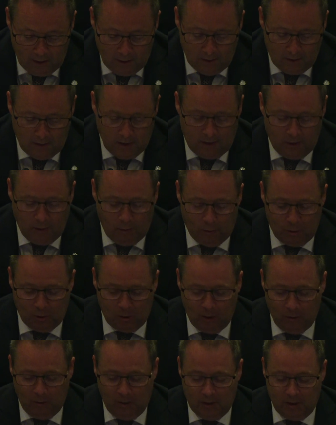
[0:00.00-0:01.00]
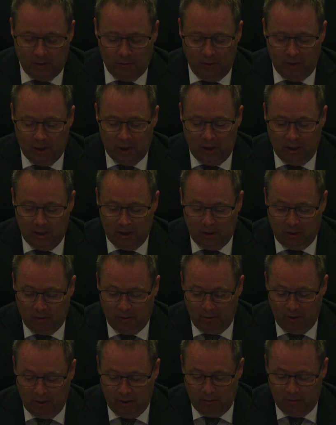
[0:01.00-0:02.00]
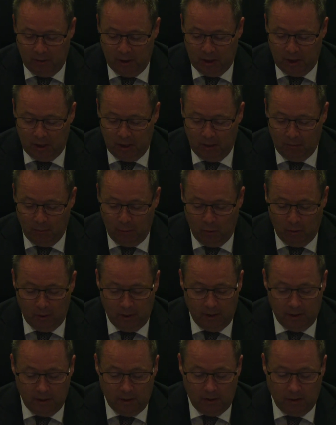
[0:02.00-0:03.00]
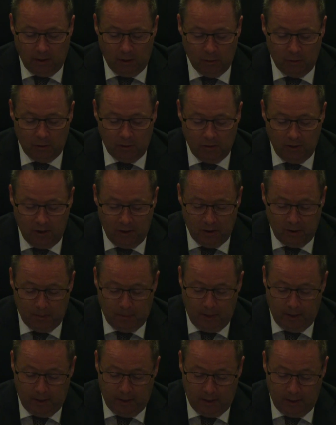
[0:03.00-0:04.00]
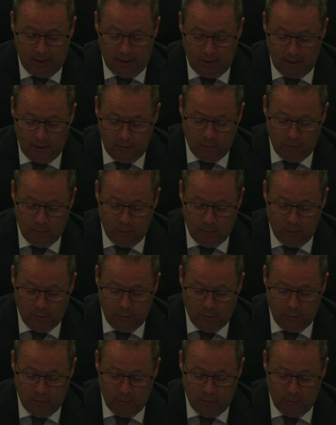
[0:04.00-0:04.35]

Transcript: The city of Oslo has a rich history, reaching more than 1,000 years back,